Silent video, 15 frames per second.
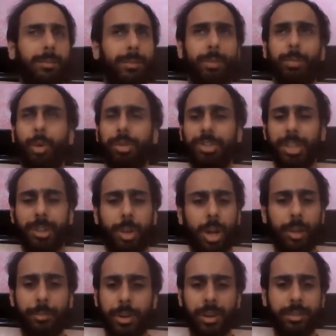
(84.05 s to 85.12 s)
boosted
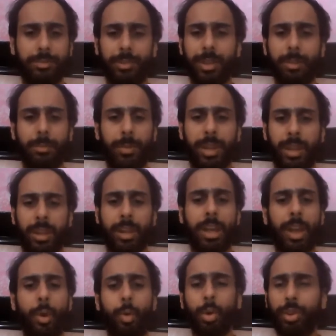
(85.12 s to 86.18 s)
confidence within me,
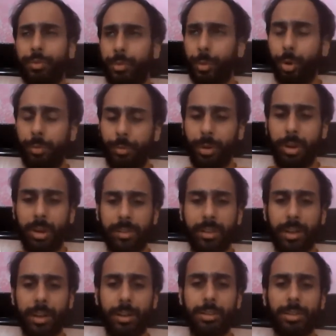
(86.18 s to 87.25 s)
whose fruitful
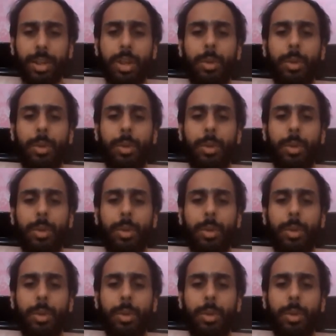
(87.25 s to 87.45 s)
results